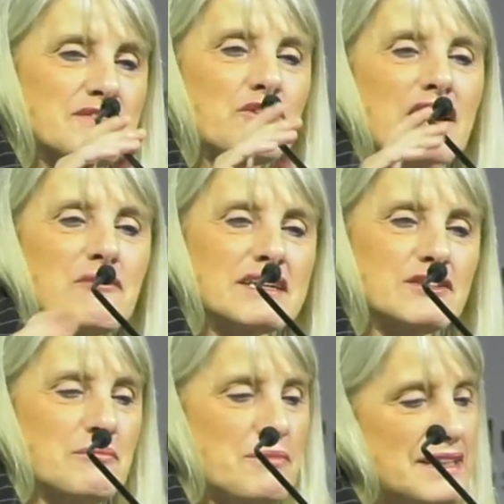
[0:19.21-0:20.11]
for our
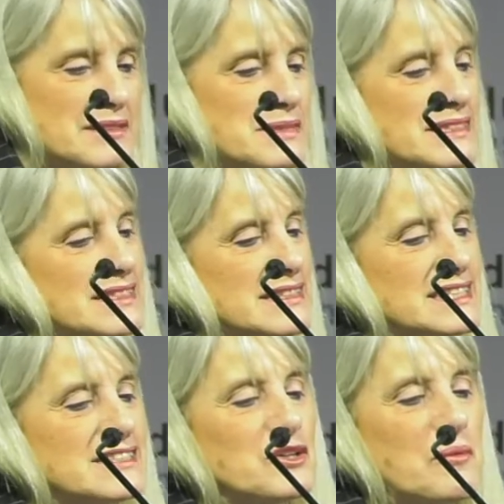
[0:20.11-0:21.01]
compartment,
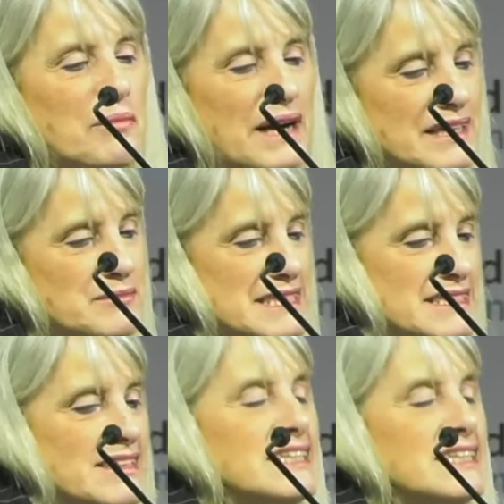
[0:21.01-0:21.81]
industrial compartment,